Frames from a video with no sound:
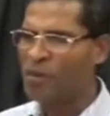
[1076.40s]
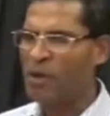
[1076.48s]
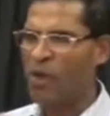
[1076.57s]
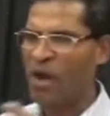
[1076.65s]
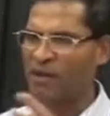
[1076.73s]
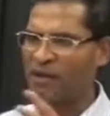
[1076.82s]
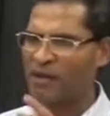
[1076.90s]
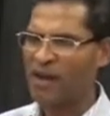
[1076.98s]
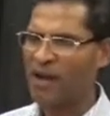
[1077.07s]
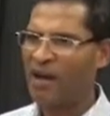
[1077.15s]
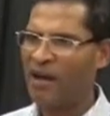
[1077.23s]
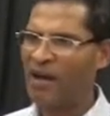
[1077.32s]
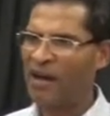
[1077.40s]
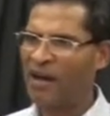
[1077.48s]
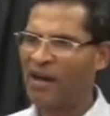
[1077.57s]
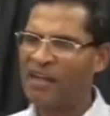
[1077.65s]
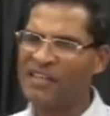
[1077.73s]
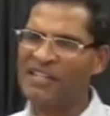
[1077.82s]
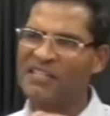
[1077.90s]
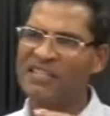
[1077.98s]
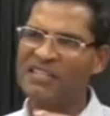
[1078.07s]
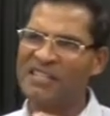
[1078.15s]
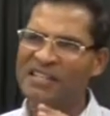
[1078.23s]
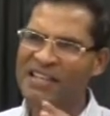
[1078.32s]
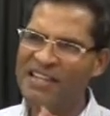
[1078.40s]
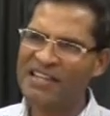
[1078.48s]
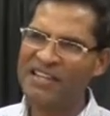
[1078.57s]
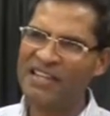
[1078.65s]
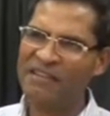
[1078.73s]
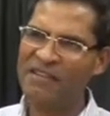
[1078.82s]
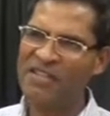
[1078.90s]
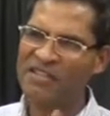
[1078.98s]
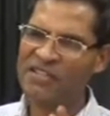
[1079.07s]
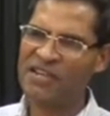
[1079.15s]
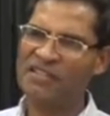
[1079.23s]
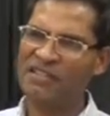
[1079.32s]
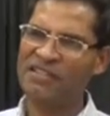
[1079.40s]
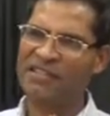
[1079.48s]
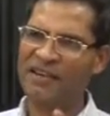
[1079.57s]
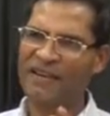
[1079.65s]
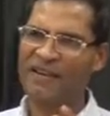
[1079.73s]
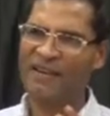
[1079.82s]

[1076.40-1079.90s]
by one. Is it really giving certain